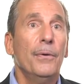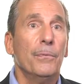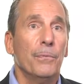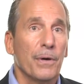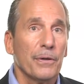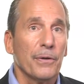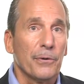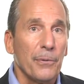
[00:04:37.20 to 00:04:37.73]

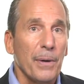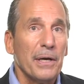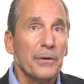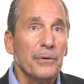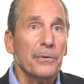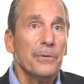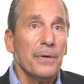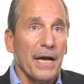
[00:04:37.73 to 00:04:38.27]
Where the
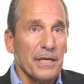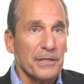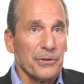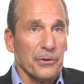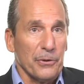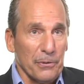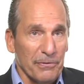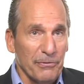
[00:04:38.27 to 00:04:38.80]
creditor has
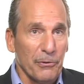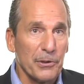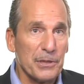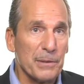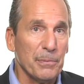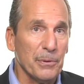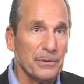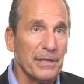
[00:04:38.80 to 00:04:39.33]
an
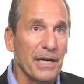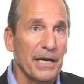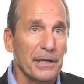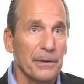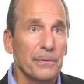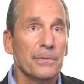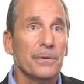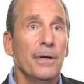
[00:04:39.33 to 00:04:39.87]
enforceable
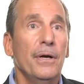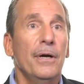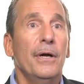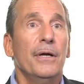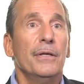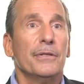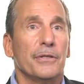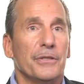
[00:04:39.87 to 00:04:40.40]
title,
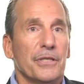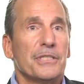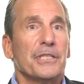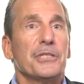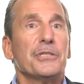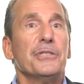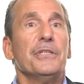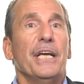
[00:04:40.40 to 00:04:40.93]
the
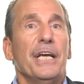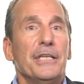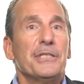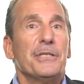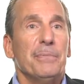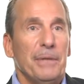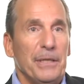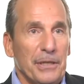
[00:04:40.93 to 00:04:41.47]
decision is
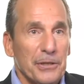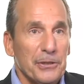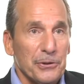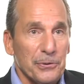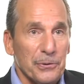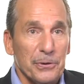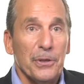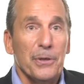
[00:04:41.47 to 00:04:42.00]
to be
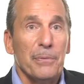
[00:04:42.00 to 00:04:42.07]
issued